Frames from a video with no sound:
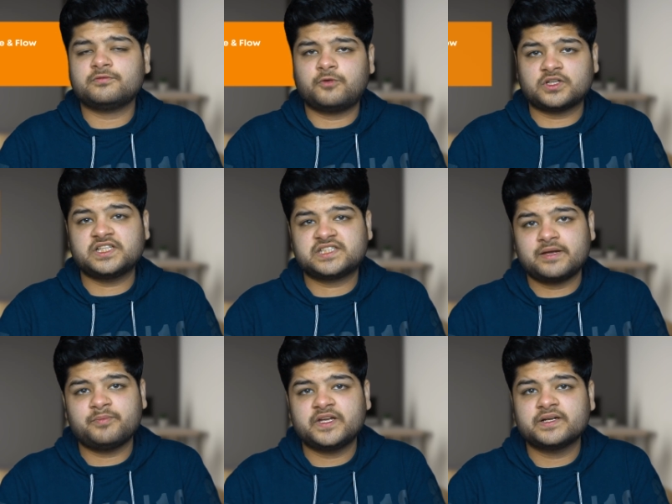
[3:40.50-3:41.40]
for this
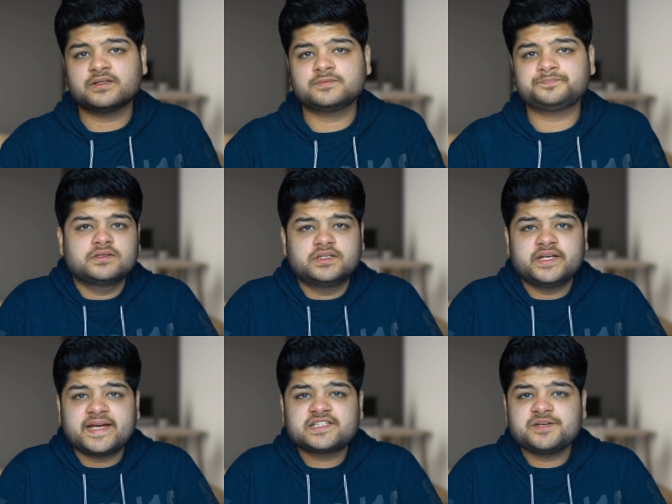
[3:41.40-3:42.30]
time period. The
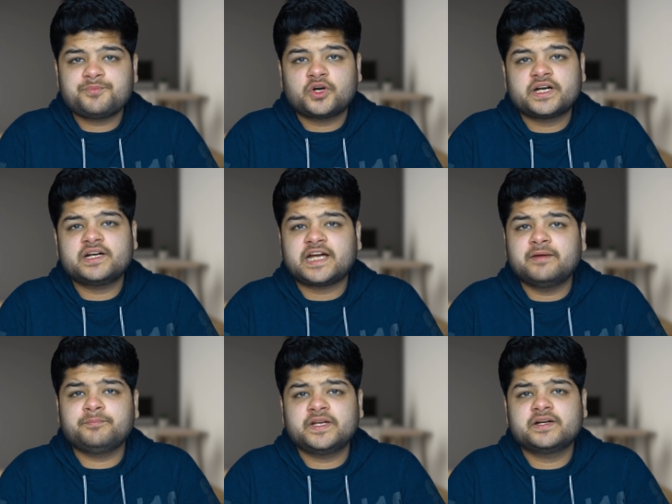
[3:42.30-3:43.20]
next important
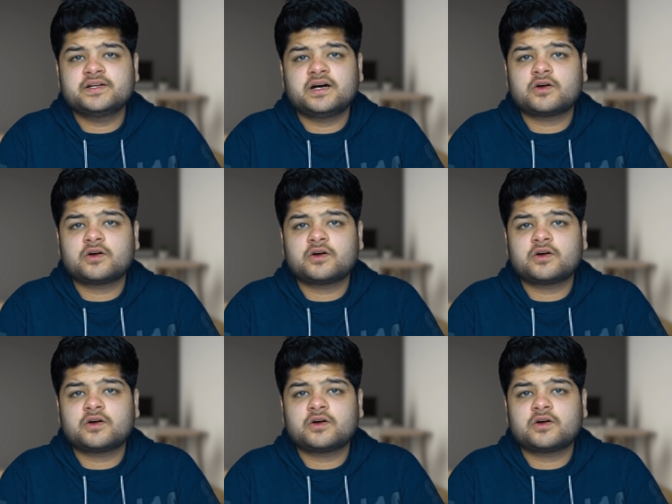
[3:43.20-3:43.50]
time period